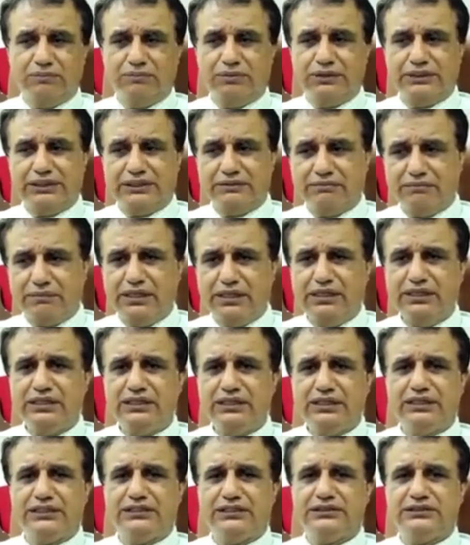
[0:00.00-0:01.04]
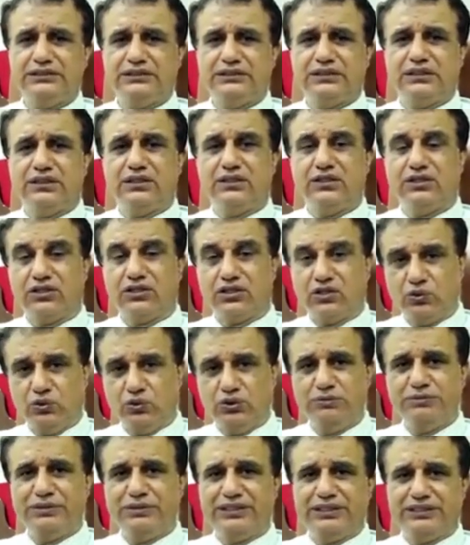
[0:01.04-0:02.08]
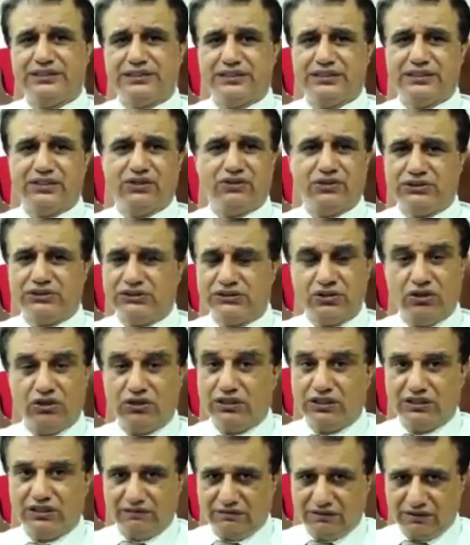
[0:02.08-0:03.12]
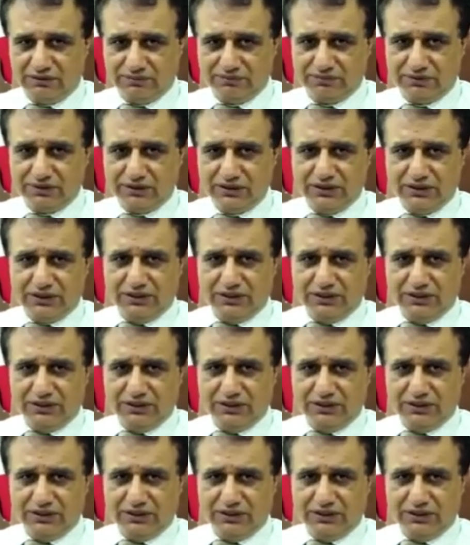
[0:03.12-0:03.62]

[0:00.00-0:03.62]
but in men it is rudimentary or it's not developed